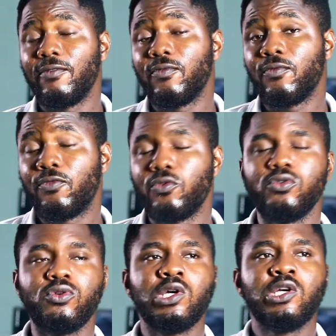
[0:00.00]

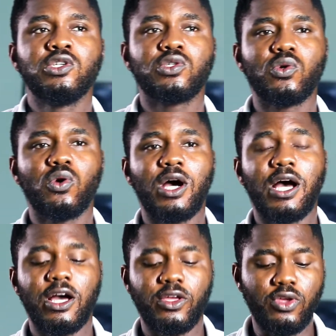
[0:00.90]
food.
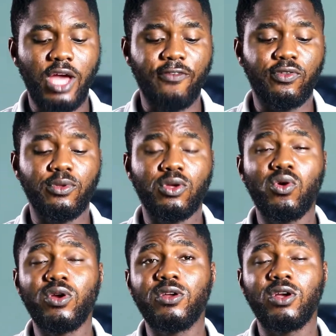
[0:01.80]
So you have to be
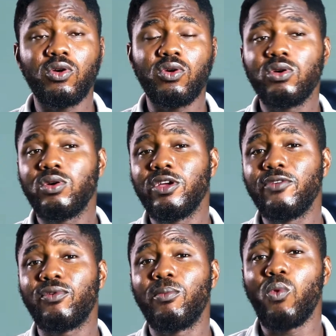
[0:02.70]
going
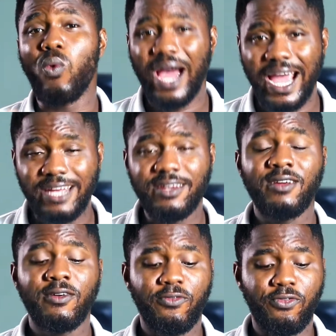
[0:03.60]
from wide
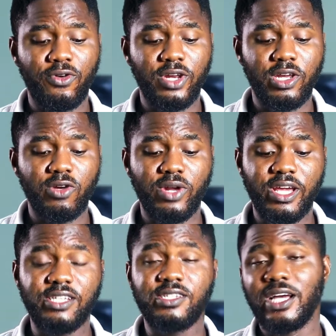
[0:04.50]
free
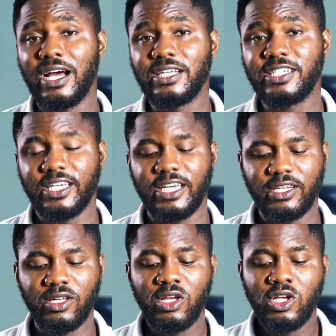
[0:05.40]
range
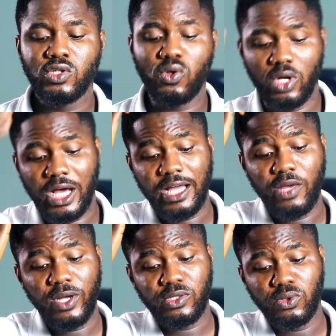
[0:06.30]
chicken. So a
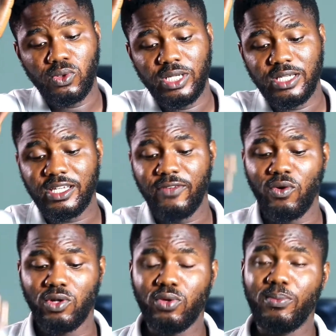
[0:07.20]
way to do this, if you
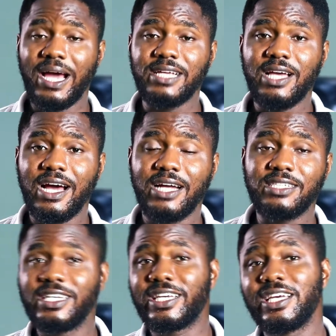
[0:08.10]
want to buy
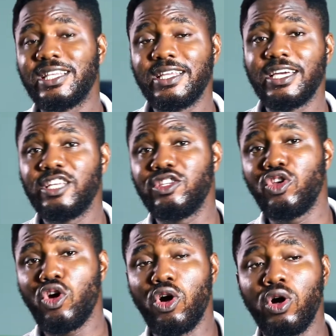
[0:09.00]
chicken in
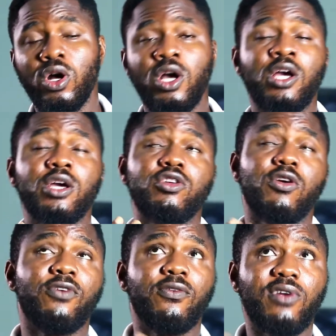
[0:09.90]
your
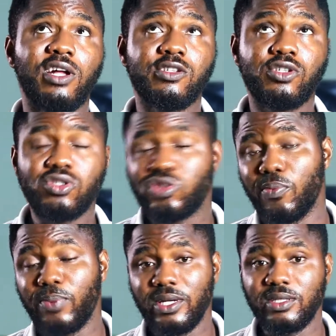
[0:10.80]
favorite
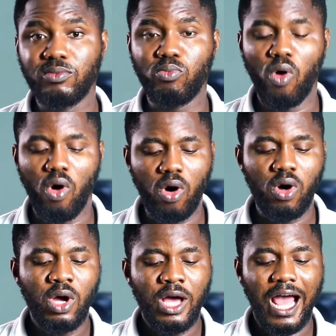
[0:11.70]
shopping
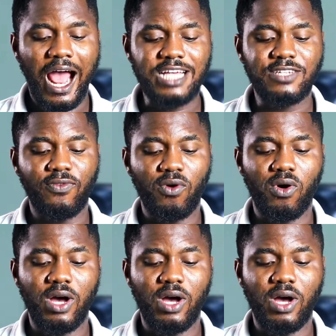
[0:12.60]
mall, ask for